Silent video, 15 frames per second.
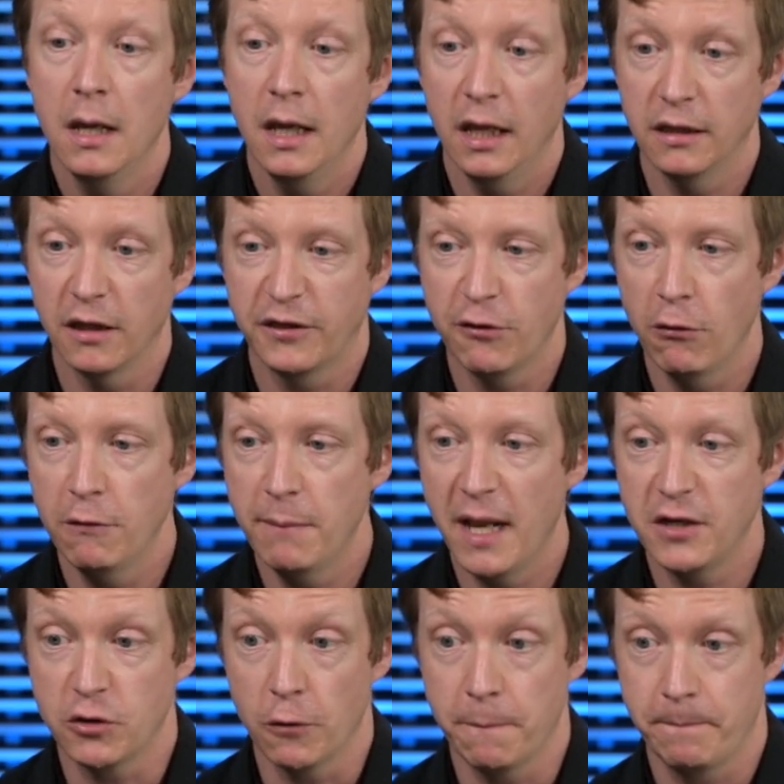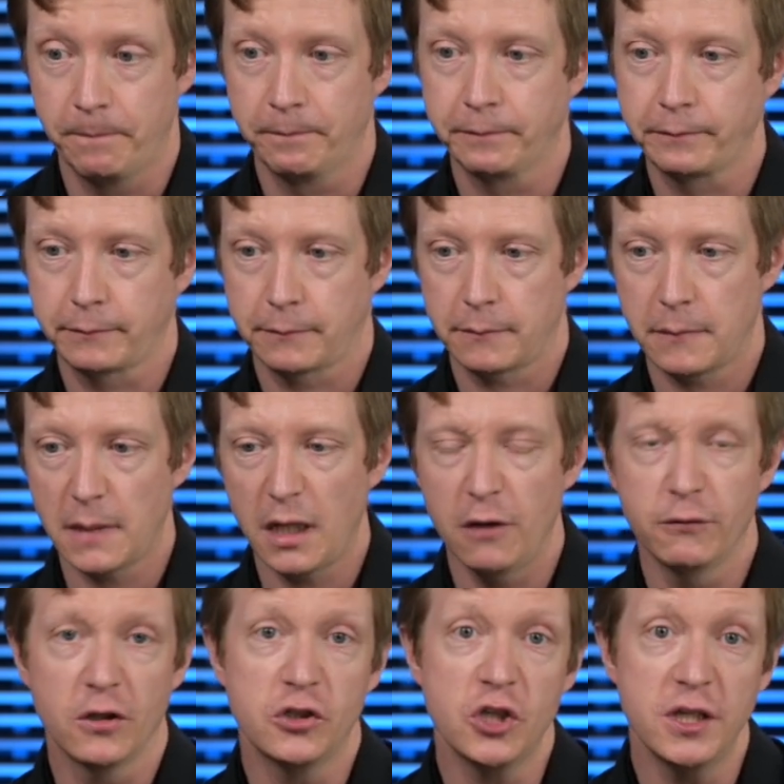In the third measure,
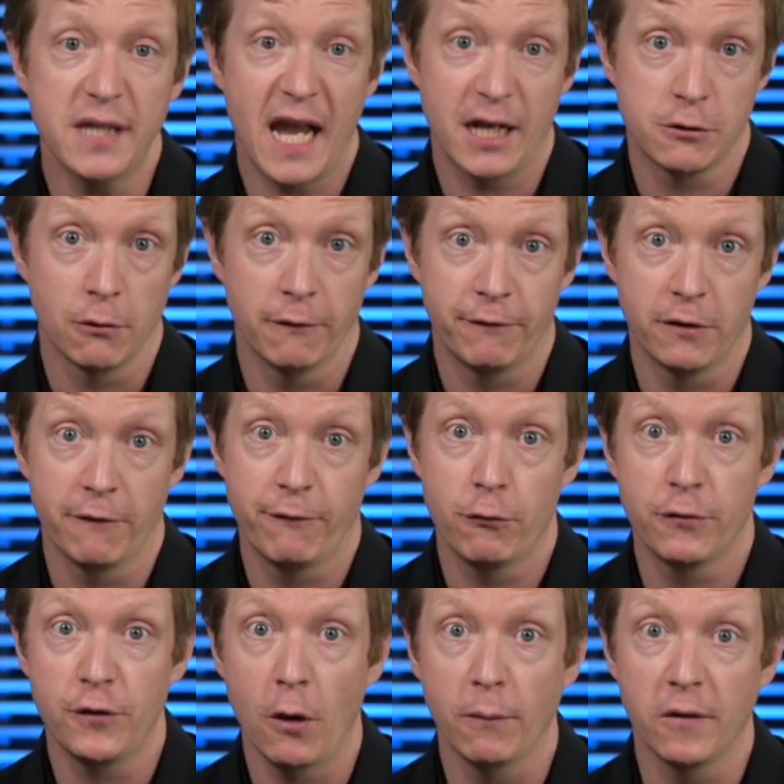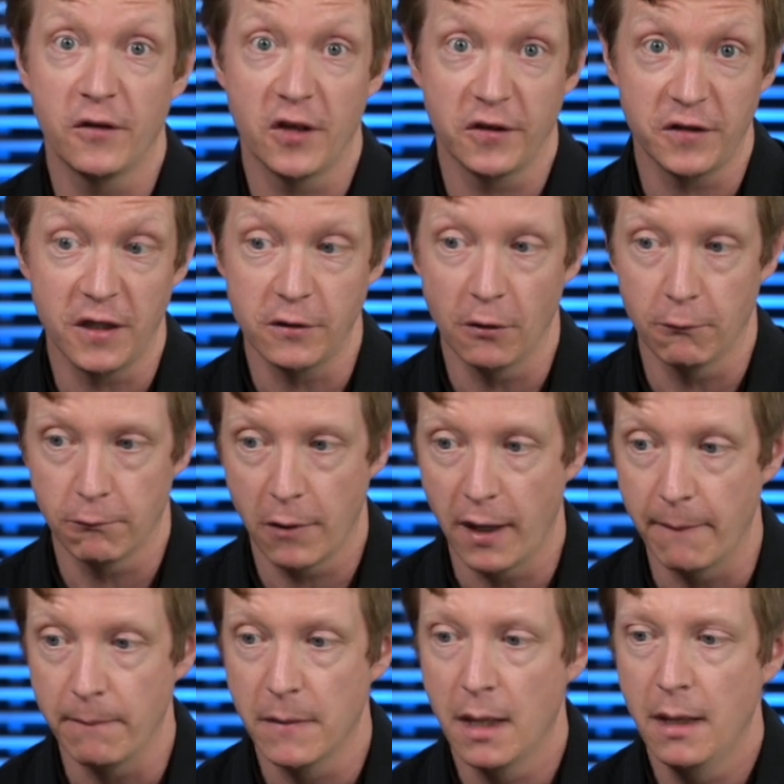was a G natural for the first note of the 16 note run.